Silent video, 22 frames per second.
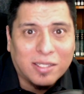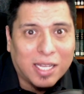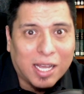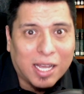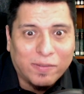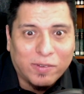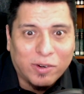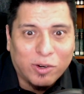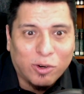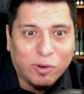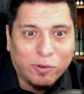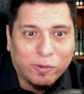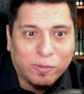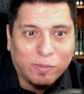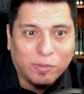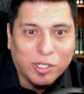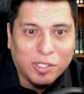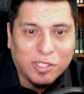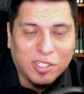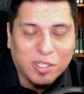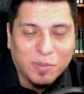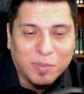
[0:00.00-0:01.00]
haven't heard from
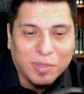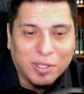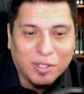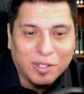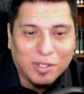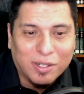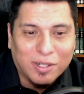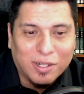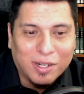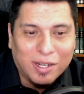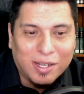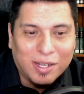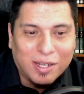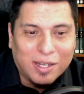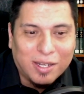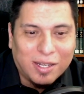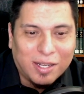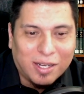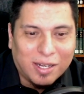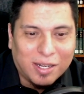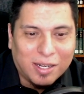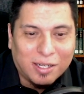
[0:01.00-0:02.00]
Justin Miller
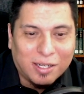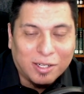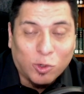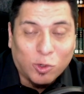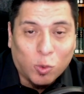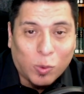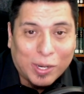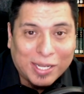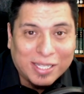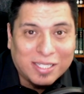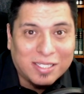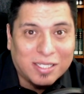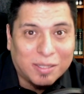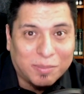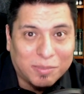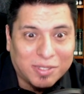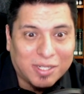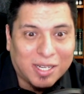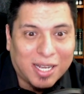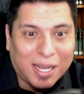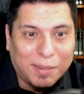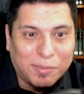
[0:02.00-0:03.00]
uh, in quite some
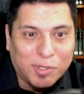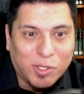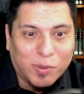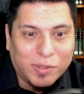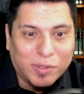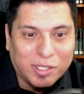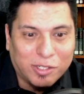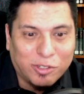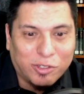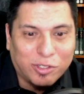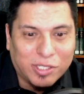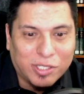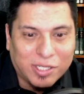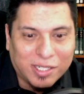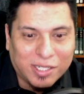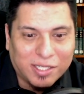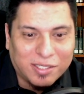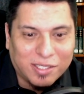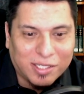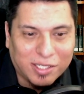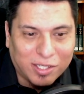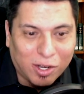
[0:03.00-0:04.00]
time. So it was interesting to
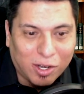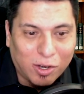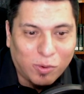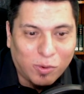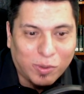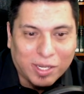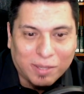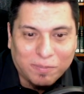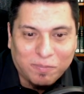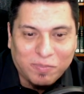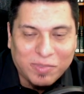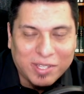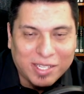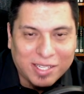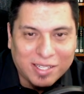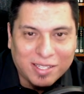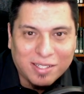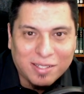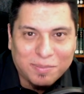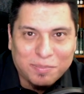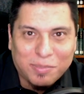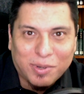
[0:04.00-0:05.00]
see, oh,
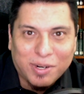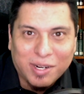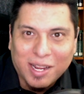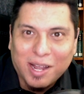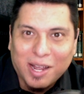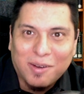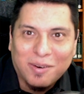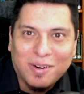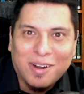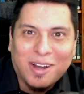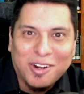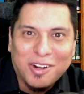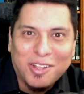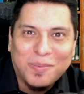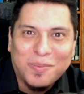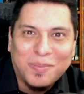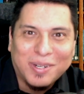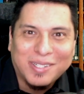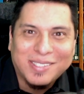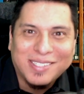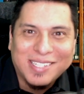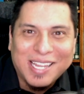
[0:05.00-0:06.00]
he is putting out
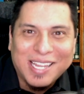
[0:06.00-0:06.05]
audiobooks